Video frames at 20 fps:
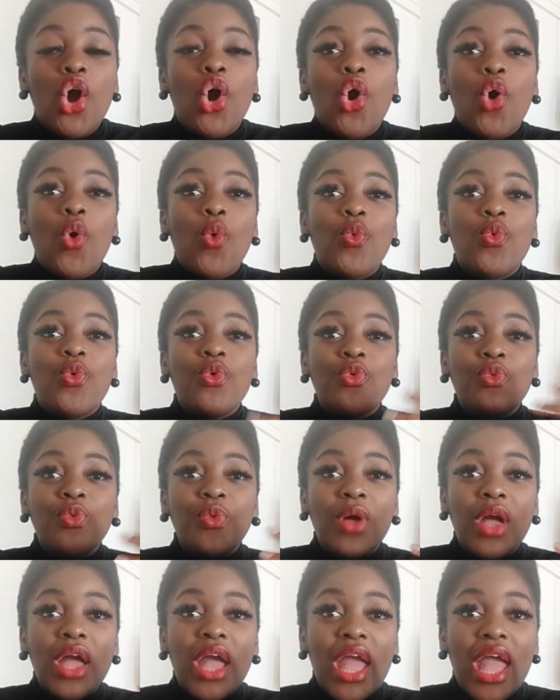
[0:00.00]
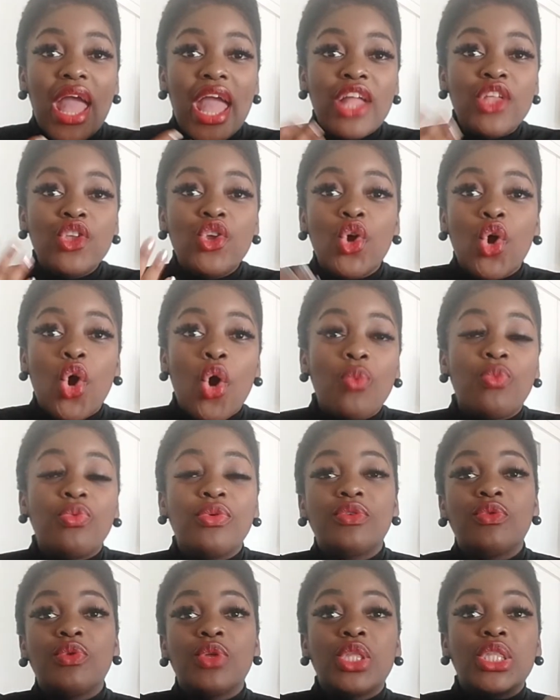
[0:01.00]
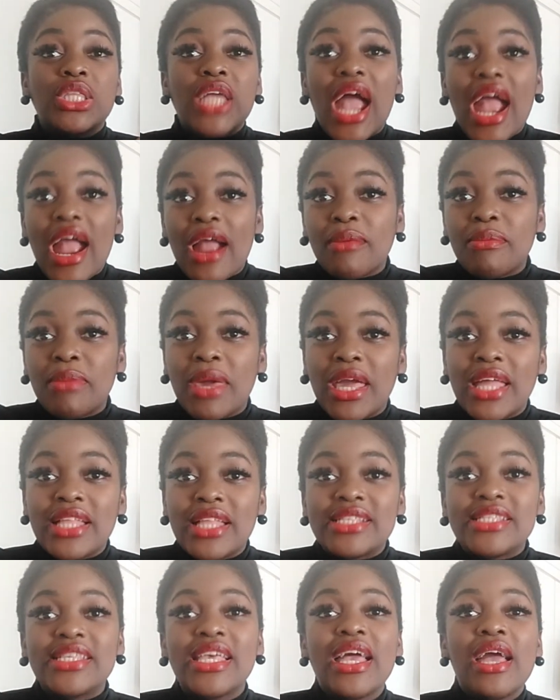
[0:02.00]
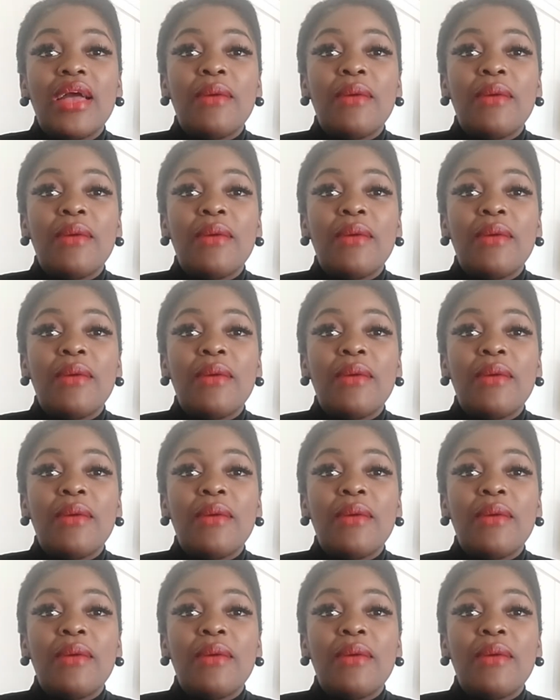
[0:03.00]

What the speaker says: or will end you up with retirement